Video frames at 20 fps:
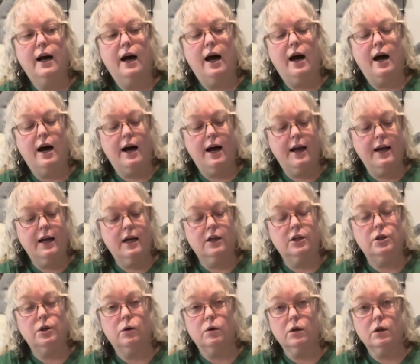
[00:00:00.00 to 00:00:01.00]
I
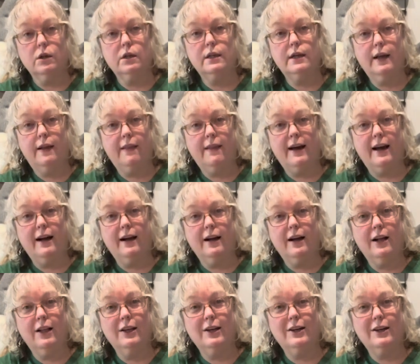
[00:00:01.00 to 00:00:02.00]
adored that
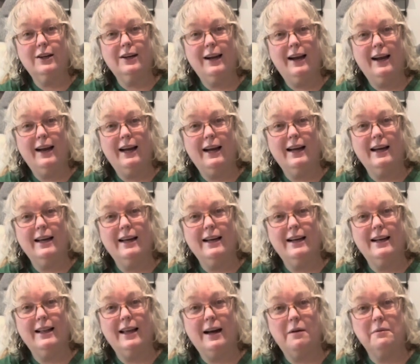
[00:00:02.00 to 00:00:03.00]
color,
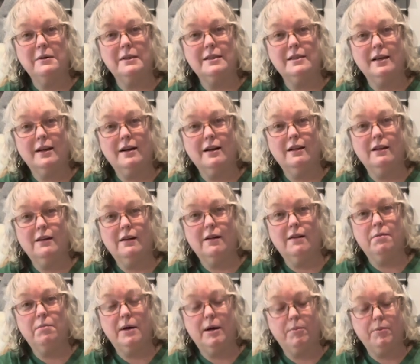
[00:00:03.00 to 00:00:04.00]
and that was the color
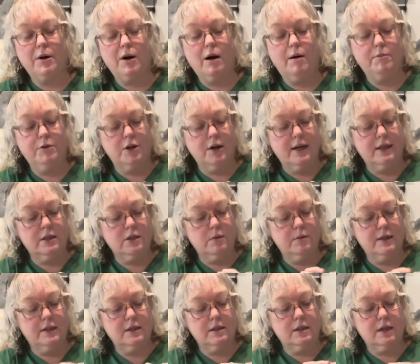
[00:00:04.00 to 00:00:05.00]
of my prom dress,
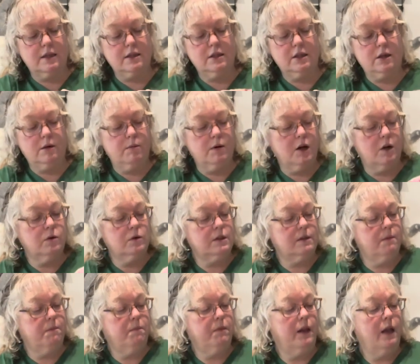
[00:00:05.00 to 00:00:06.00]
was Dusty Rose.
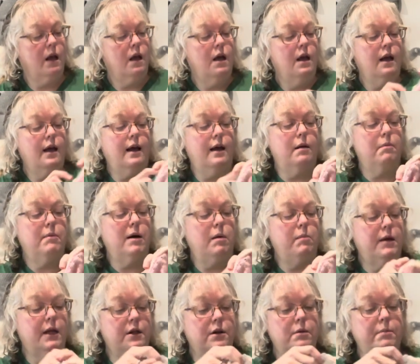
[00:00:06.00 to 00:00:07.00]
And my
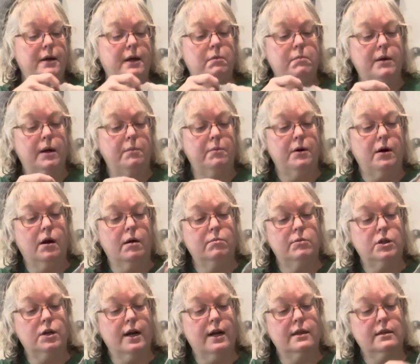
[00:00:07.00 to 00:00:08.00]
mother made my prom
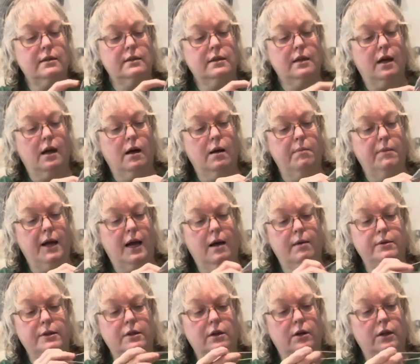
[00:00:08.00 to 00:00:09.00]
dress,
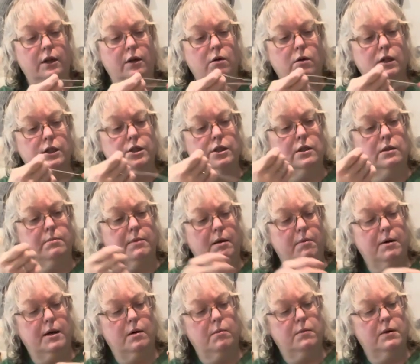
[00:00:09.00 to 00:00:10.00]
absolutely gorgeous. My
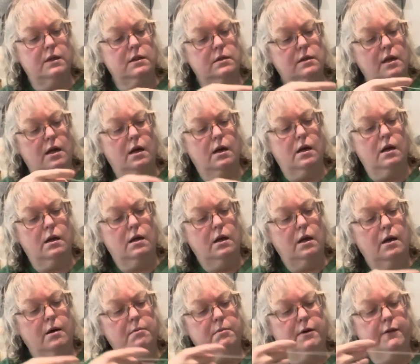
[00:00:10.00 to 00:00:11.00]
mom was a
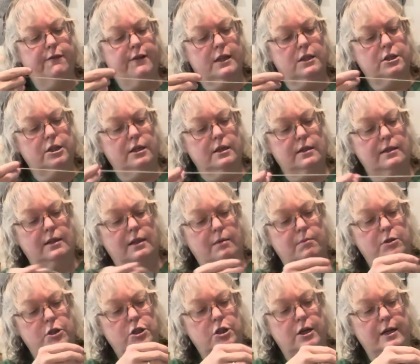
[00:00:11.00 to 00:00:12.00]
professional
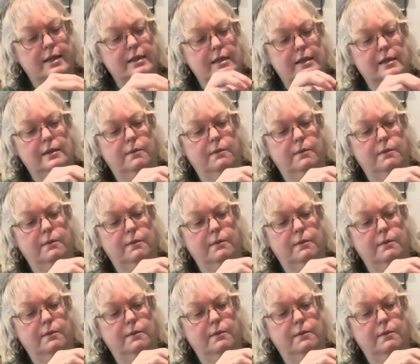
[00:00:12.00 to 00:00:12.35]
seamstress.